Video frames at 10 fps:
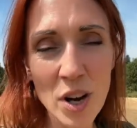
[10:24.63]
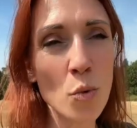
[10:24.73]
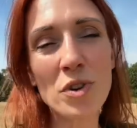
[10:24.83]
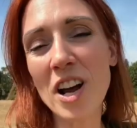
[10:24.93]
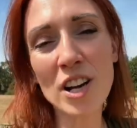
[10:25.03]

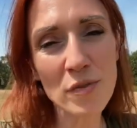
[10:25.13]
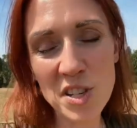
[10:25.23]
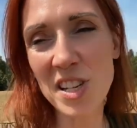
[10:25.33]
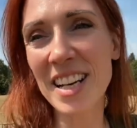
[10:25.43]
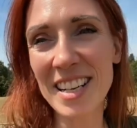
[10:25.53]
None of us
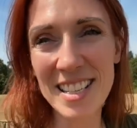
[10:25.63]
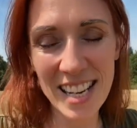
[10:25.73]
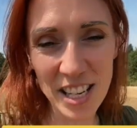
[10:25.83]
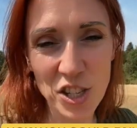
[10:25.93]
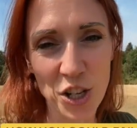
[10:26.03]
are going to
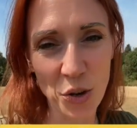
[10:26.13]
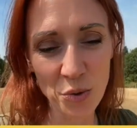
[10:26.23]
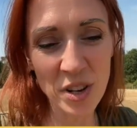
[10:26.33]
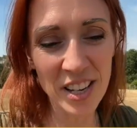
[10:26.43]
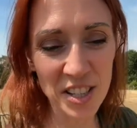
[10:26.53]
teach you
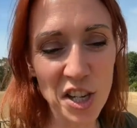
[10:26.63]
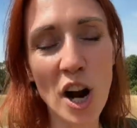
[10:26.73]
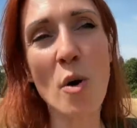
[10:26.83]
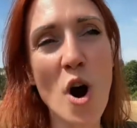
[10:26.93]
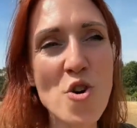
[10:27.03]
to
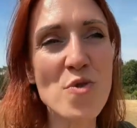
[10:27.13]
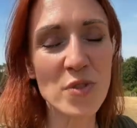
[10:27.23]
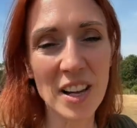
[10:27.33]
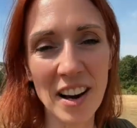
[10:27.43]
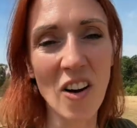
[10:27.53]
go over
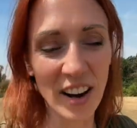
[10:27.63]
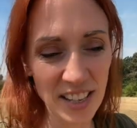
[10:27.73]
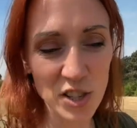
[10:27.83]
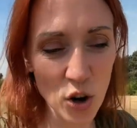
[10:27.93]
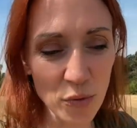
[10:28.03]
the
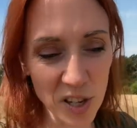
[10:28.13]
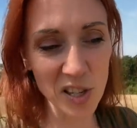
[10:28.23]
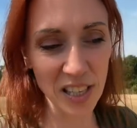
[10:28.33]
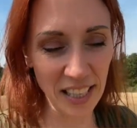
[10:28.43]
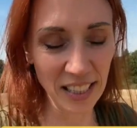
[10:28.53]
lines,
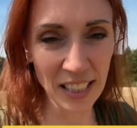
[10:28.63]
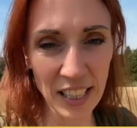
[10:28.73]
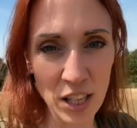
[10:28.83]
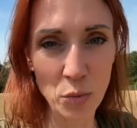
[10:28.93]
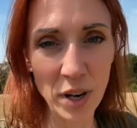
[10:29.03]
obviously.
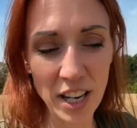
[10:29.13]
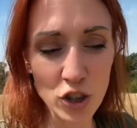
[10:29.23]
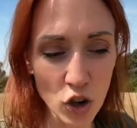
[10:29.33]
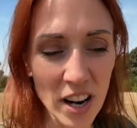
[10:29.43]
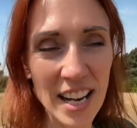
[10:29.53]
We're going to
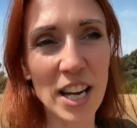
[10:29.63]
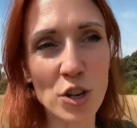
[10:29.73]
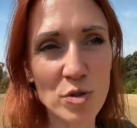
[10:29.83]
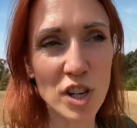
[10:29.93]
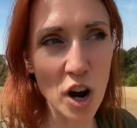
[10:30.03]
try and get you
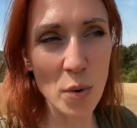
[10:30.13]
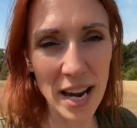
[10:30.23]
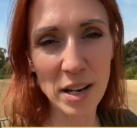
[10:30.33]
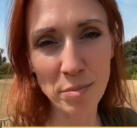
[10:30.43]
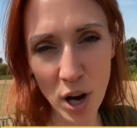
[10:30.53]
to go
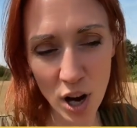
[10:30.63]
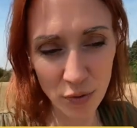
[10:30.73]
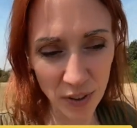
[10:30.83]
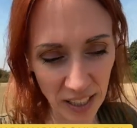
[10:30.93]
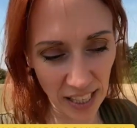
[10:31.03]
in
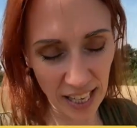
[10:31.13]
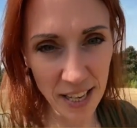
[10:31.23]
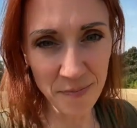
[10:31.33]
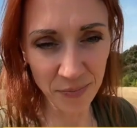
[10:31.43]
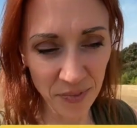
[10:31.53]
perfectly.
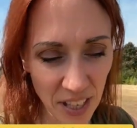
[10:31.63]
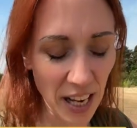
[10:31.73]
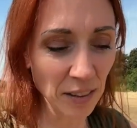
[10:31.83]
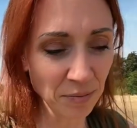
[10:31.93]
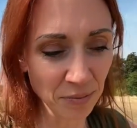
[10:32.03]
Yeah.